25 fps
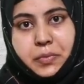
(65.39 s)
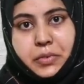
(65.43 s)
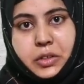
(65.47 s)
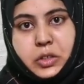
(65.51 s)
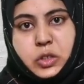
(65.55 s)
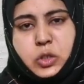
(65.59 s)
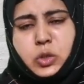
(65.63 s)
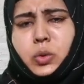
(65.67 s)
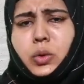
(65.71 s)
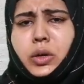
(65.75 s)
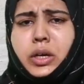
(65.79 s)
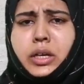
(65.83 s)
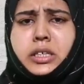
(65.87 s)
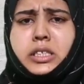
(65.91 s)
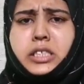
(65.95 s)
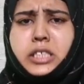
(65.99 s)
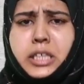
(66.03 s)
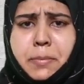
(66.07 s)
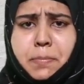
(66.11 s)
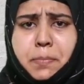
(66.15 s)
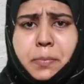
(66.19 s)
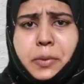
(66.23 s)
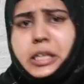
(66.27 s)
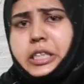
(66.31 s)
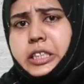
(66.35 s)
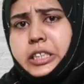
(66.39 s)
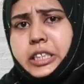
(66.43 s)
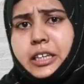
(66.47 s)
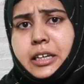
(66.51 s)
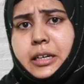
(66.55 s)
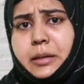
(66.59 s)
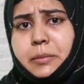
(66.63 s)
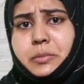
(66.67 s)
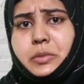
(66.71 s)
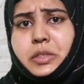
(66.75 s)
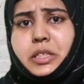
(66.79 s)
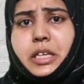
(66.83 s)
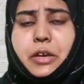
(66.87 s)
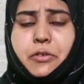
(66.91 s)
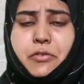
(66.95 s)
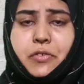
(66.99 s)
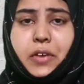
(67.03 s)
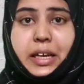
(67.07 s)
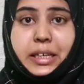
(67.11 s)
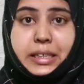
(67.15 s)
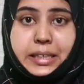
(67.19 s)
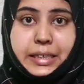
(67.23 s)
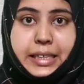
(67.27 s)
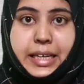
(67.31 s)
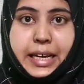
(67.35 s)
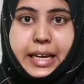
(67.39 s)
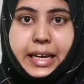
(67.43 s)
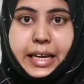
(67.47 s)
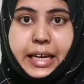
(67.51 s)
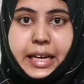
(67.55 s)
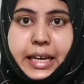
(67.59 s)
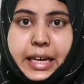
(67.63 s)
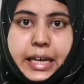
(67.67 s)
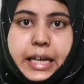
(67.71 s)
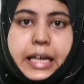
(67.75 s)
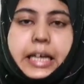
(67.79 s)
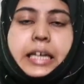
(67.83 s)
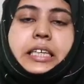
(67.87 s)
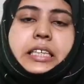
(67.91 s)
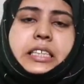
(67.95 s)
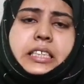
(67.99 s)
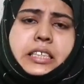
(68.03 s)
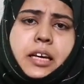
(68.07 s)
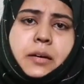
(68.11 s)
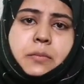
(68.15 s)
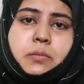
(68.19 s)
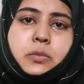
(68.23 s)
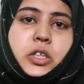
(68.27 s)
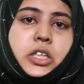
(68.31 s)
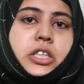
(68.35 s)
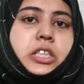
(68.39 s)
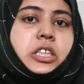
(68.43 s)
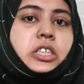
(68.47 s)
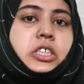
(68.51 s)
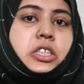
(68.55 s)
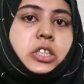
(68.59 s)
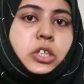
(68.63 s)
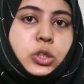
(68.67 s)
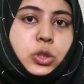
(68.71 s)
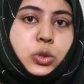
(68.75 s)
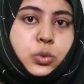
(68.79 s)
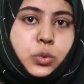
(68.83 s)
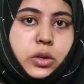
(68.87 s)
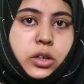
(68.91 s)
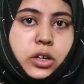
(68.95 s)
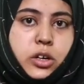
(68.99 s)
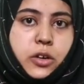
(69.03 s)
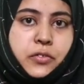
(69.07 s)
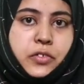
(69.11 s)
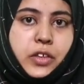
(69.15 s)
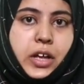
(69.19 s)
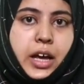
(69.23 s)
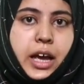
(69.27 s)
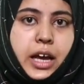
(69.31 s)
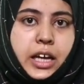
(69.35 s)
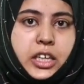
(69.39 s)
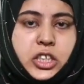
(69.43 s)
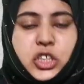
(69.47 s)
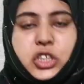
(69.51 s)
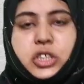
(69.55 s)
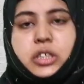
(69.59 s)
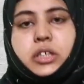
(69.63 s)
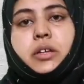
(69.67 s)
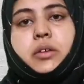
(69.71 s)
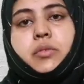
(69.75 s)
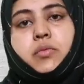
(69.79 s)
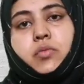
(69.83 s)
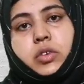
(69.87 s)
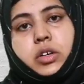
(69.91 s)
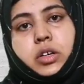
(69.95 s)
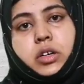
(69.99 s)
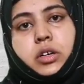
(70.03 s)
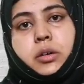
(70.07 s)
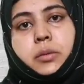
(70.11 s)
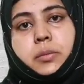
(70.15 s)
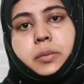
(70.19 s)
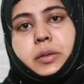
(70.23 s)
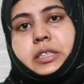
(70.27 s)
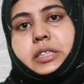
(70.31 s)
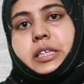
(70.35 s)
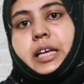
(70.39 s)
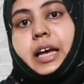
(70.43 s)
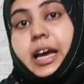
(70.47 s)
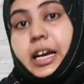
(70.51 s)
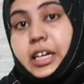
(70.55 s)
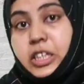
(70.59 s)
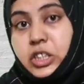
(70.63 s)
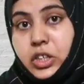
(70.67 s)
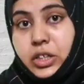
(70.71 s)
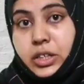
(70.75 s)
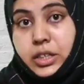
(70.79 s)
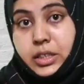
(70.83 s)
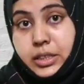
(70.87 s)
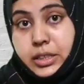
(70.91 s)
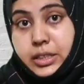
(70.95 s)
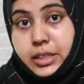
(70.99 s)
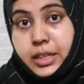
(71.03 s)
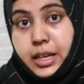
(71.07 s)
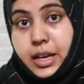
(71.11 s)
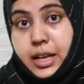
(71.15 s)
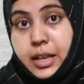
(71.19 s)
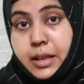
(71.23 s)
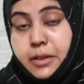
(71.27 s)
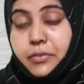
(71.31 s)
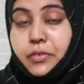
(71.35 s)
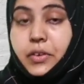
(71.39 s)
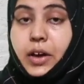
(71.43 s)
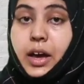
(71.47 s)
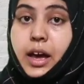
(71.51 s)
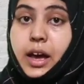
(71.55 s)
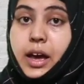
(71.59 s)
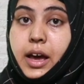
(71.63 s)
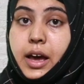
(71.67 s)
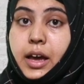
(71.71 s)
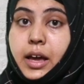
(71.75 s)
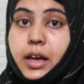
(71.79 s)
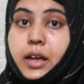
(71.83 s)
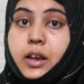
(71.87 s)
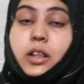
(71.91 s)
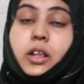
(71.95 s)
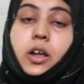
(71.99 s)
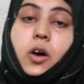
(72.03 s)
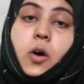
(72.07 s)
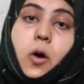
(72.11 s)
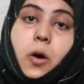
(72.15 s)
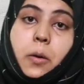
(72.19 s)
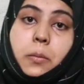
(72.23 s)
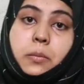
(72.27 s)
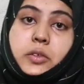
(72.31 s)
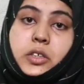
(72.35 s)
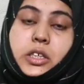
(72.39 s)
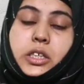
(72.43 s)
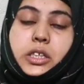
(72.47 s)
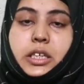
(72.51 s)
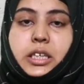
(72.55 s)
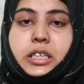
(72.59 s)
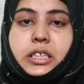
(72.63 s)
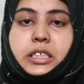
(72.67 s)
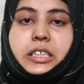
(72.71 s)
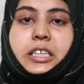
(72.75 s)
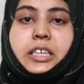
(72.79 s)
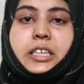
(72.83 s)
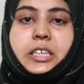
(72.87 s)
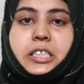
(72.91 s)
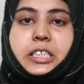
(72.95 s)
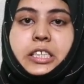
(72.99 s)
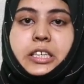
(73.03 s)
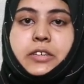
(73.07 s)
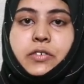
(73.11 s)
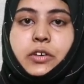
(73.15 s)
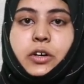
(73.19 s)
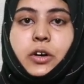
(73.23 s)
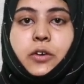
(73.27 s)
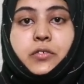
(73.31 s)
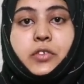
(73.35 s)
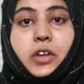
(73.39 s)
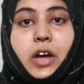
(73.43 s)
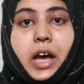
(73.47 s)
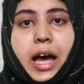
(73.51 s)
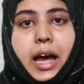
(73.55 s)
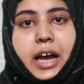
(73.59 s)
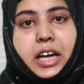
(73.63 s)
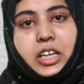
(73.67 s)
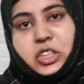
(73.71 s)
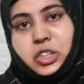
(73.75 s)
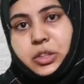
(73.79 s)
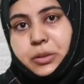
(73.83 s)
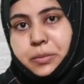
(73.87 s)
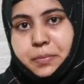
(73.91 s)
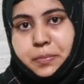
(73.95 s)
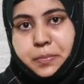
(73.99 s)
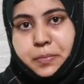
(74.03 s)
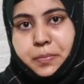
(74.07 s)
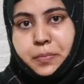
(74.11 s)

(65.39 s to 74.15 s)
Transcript: So in simple terms, if I say subject is the doer of the action, verb is the action itself, and the object is the receiver of the action.